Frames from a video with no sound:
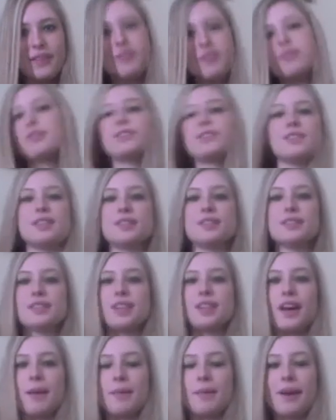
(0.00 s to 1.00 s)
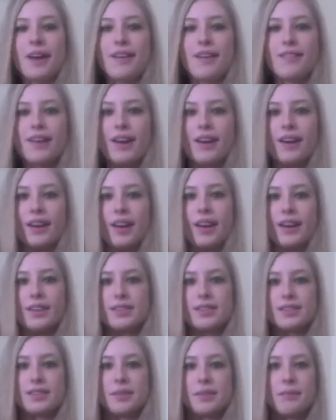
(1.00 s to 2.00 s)
You could see this top I have on. It has
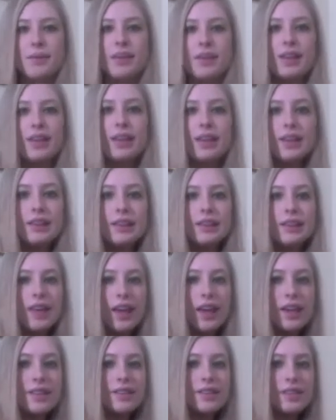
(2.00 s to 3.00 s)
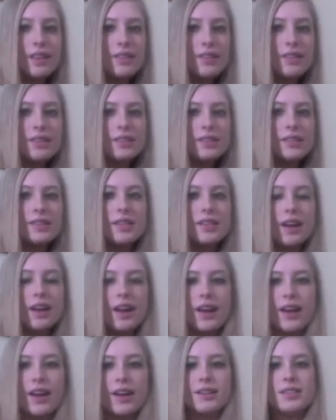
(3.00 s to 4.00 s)
some lace on the
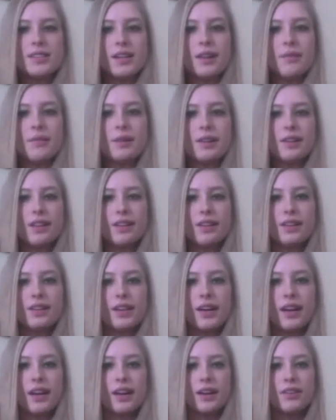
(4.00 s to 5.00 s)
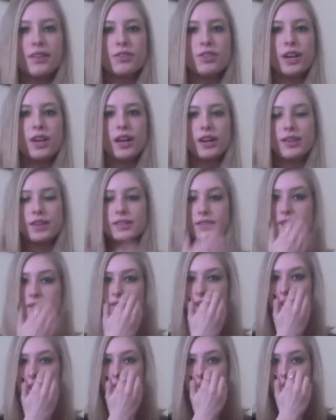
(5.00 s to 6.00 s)
sides, and I really like the contrast
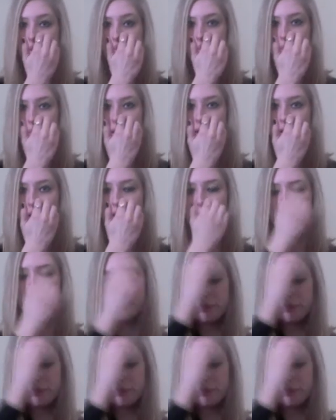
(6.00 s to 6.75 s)
down the middle.